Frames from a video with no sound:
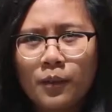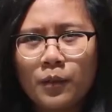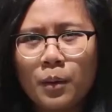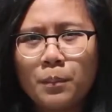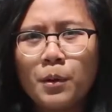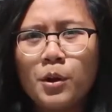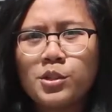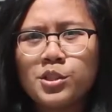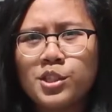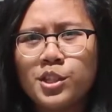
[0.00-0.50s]

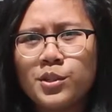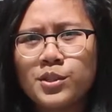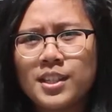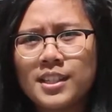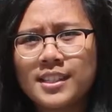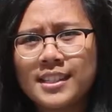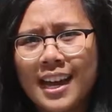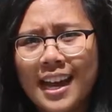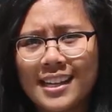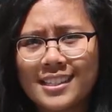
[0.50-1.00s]
While most use
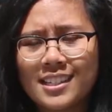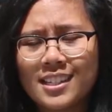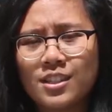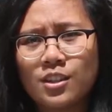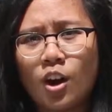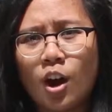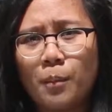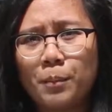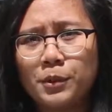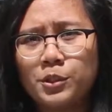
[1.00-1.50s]
this task as
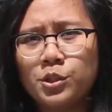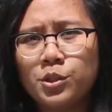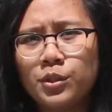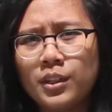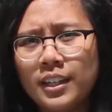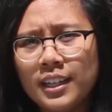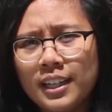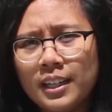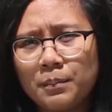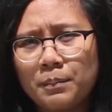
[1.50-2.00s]
an
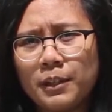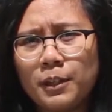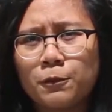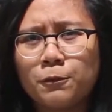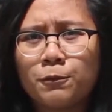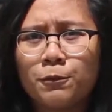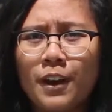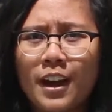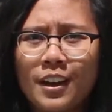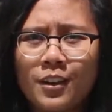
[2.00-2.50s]
opportunity to beat a
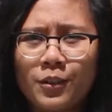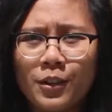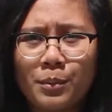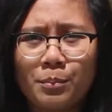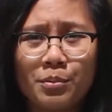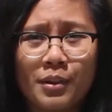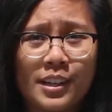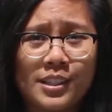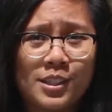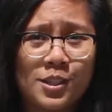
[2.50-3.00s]
friend or
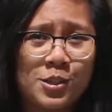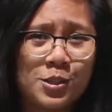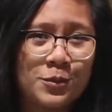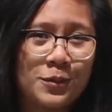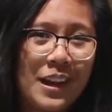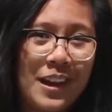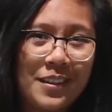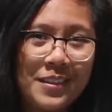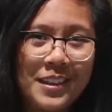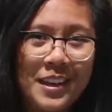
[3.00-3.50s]
impress those
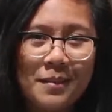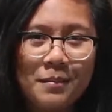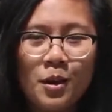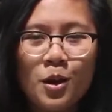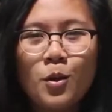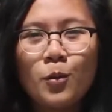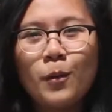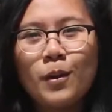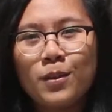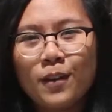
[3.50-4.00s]
around them,
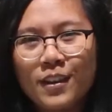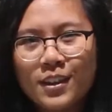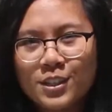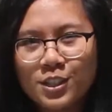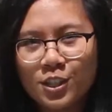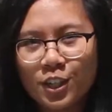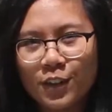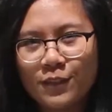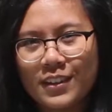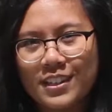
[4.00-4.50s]
we thought
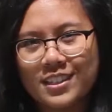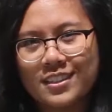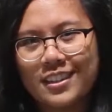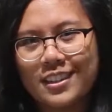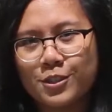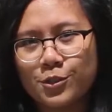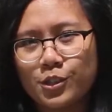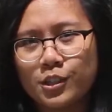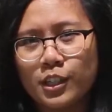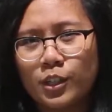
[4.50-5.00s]
it served as an
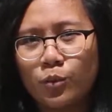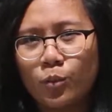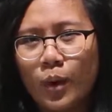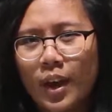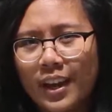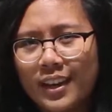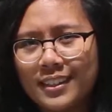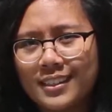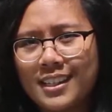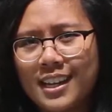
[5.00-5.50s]
interesting
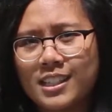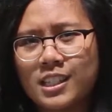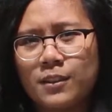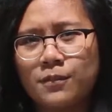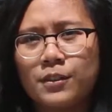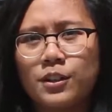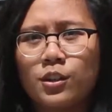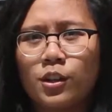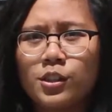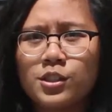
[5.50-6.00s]
way to test
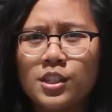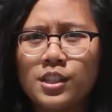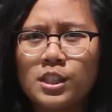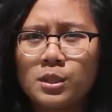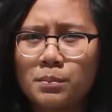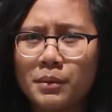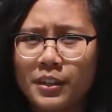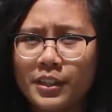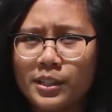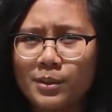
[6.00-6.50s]
if adults'
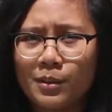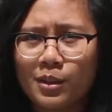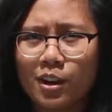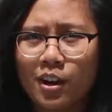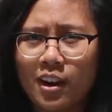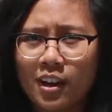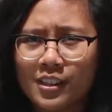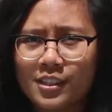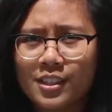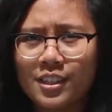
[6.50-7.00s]
experience with
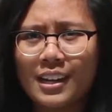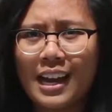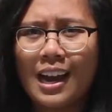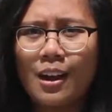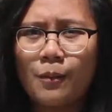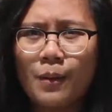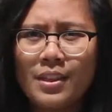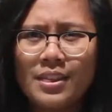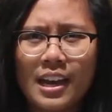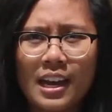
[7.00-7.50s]
cards could
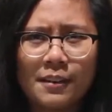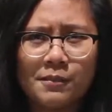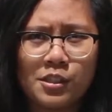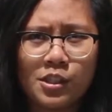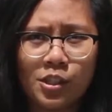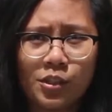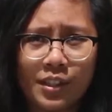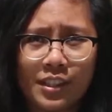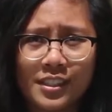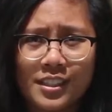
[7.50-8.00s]
outweigh that of
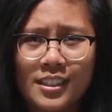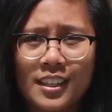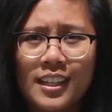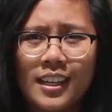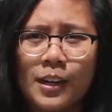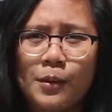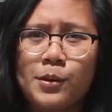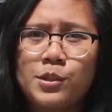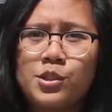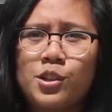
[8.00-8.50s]
students
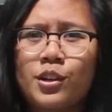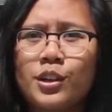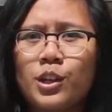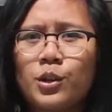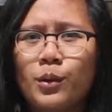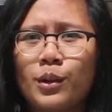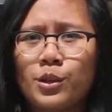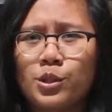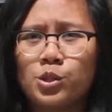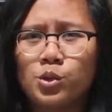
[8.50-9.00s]
and result
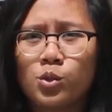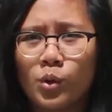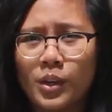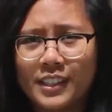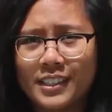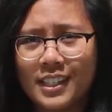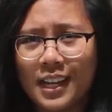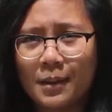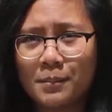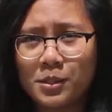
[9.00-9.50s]
in quicker
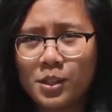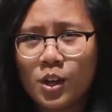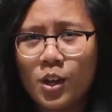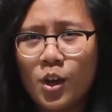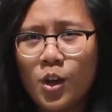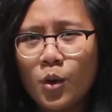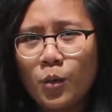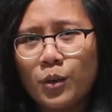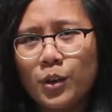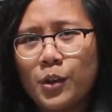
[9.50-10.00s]
sorting times.
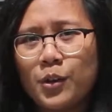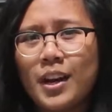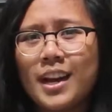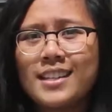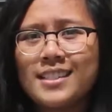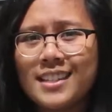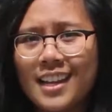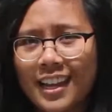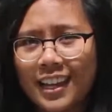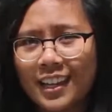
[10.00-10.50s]
We go to
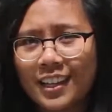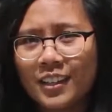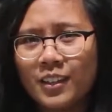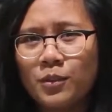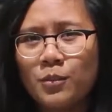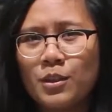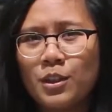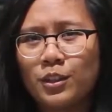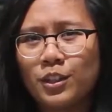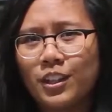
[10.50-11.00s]

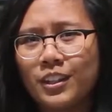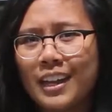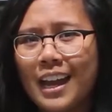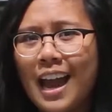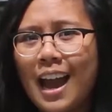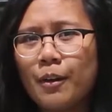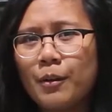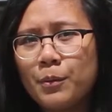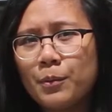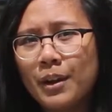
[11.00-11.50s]
Isaiah with a look at
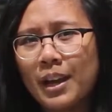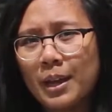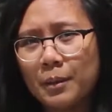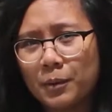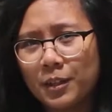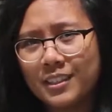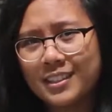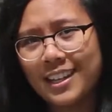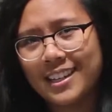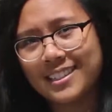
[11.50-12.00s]
how we were
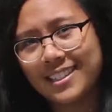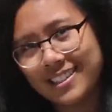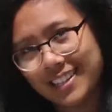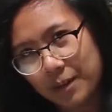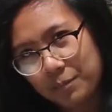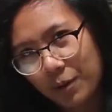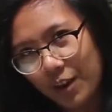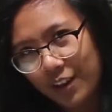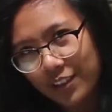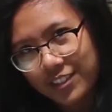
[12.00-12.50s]
able to test this
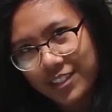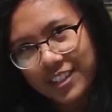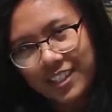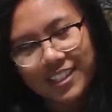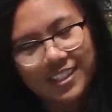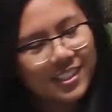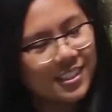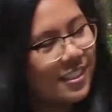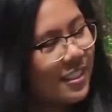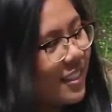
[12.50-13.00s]

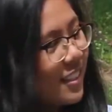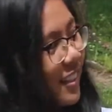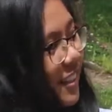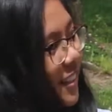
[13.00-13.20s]
hypothesis.